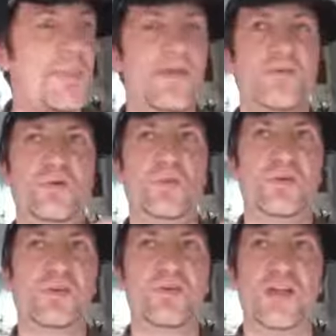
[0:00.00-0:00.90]
if you want
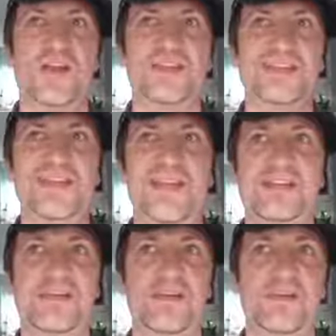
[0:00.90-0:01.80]
to create a
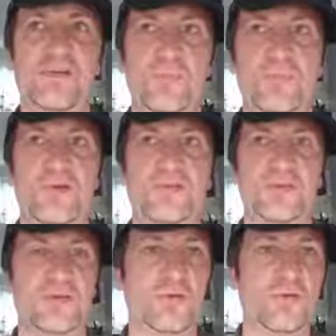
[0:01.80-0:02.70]
state in another
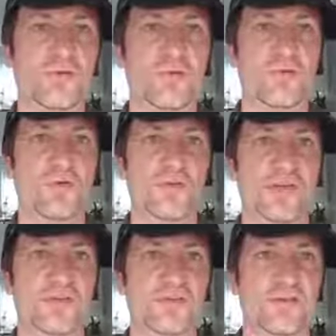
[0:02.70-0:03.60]
person or your
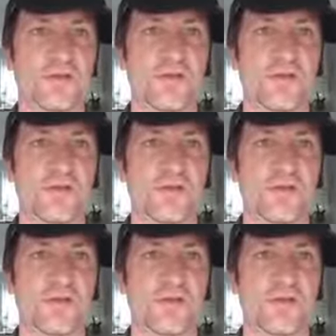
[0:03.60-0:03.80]
audience,